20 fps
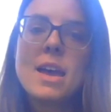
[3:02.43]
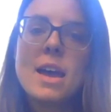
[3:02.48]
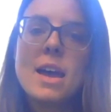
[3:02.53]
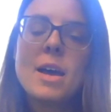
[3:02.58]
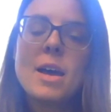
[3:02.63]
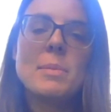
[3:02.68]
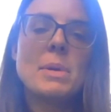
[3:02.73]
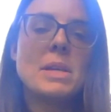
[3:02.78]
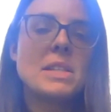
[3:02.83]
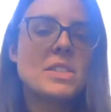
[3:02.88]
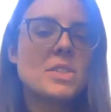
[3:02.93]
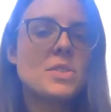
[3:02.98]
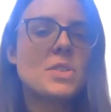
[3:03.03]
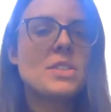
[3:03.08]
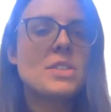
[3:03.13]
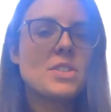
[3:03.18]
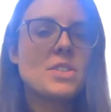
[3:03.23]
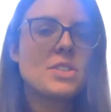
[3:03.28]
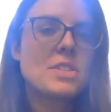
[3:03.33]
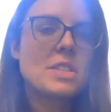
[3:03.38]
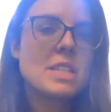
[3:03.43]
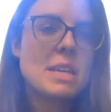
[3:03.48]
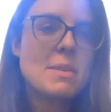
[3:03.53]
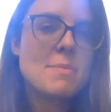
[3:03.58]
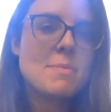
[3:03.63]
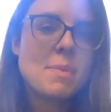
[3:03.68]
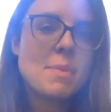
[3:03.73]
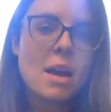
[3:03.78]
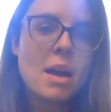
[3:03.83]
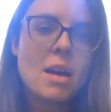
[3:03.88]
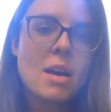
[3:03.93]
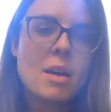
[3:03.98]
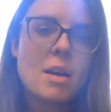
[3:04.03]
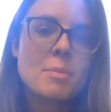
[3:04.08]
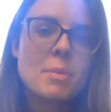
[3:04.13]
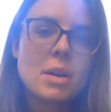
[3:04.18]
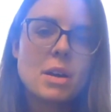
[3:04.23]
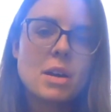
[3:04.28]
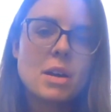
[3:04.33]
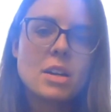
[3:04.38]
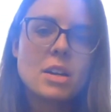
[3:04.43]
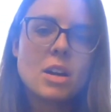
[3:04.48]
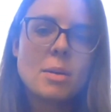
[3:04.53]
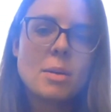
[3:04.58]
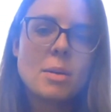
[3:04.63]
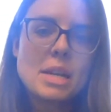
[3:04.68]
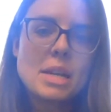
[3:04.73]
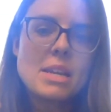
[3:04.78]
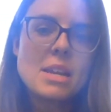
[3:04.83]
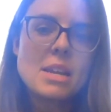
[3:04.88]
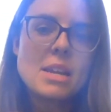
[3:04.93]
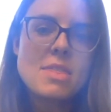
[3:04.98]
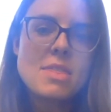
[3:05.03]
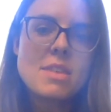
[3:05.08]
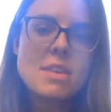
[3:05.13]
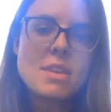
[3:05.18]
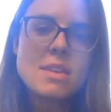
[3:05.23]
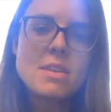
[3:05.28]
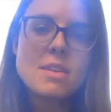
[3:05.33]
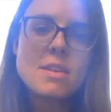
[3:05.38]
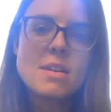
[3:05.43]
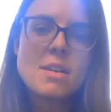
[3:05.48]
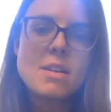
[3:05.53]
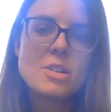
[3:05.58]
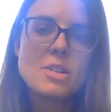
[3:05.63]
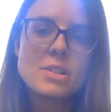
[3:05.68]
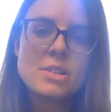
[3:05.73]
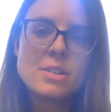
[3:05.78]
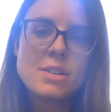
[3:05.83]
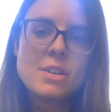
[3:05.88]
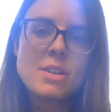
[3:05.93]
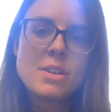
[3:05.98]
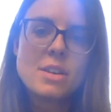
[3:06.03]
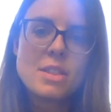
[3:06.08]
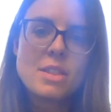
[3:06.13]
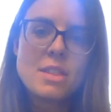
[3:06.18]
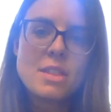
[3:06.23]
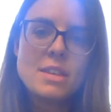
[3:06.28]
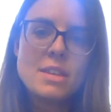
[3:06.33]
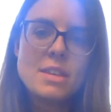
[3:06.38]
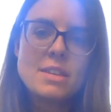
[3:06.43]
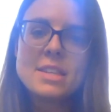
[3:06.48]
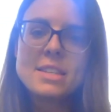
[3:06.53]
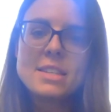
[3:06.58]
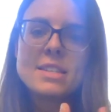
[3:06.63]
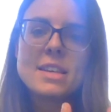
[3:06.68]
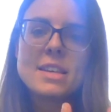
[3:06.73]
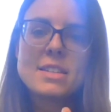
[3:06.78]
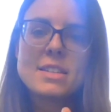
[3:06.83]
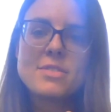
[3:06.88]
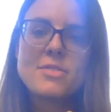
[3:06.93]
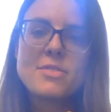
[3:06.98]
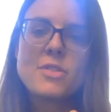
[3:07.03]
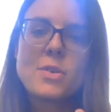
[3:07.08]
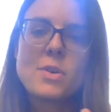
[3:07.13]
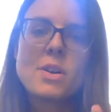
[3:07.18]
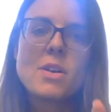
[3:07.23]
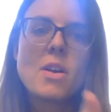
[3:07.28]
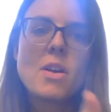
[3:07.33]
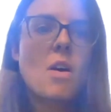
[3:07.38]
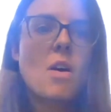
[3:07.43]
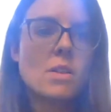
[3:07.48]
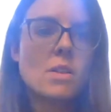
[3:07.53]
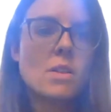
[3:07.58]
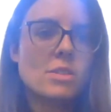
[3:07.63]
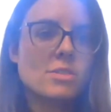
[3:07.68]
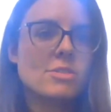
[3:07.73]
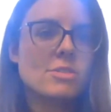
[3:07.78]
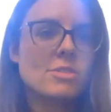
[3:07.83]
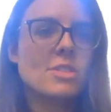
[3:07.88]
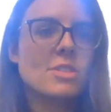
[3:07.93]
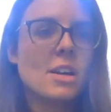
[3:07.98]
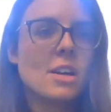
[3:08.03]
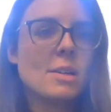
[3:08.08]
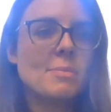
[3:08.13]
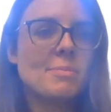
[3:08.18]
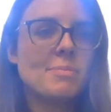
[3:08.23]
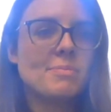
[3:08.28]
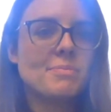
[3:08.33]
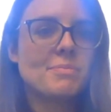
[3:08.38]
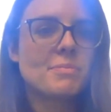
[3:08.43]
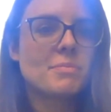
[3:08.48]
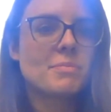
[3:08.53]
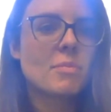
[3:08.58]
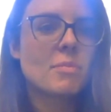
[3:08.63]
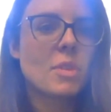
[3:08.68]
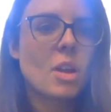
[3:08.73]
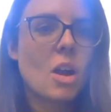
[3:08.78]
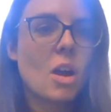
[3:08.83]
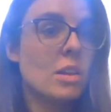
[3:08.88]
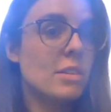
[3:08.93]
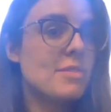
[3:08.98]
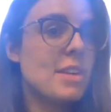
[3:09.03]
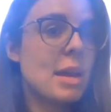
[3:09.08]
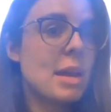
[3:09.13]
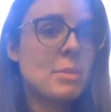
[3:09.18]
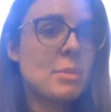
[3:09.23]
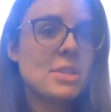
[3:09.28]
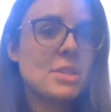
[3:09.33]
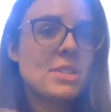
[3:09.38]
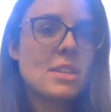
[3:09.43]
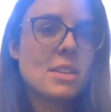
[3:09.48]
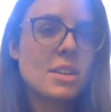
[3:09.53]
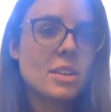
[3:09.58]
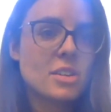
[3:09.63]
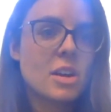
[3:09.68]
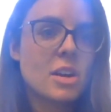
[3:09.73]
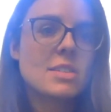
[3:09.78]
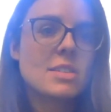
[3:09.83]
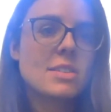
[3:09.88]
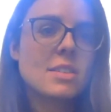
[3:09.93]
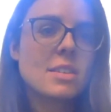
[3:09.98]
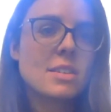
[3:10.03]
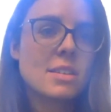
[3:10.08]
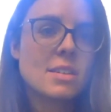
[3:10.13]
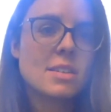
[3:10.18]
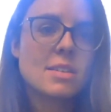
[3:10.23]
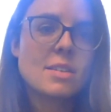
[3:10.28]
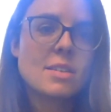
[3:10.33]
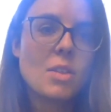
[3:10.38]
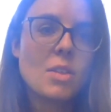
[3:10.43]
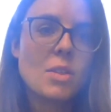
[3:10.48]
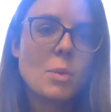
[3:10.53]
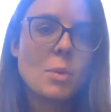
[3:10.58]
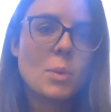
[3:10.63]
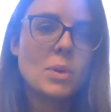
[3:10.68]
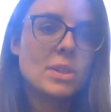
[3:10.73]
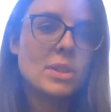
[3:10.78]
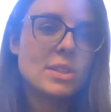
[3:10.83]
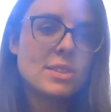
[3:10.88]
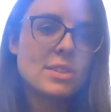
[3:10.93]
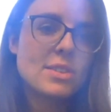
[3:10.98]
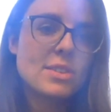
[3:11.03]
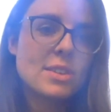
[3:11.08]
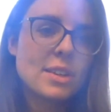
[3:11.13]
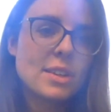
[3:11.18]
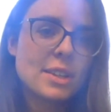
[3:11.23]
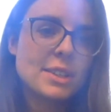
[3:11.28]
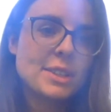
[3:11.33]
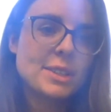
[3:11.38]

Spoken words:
And so does your team accommodate the sites for all of Hamilton across all the wards?